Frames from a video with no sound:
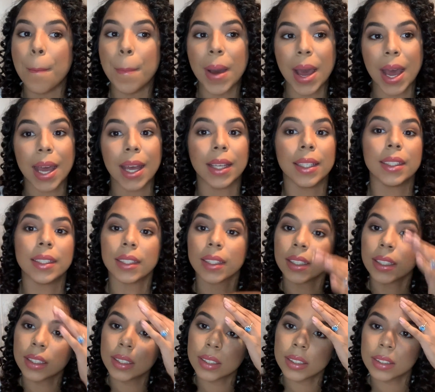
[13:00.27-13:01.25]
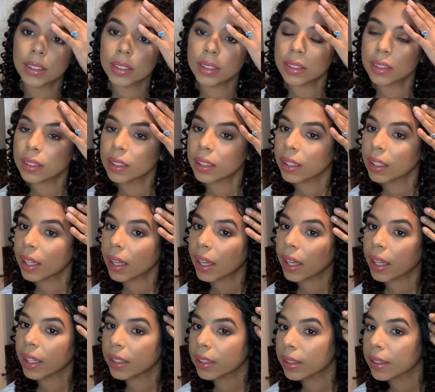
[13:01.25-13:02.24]
bad
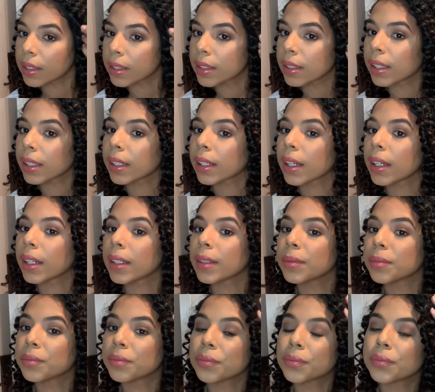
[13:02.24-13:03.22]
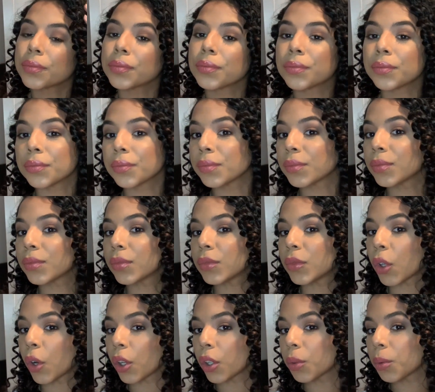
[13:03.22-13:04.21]
as like I
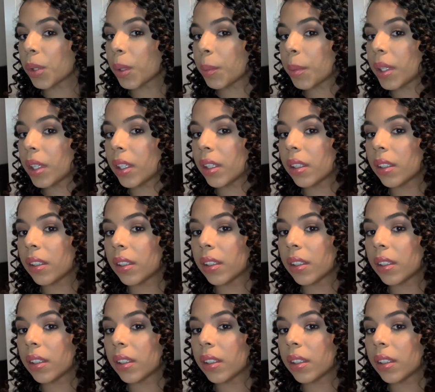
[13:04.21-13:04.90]
thought it would be.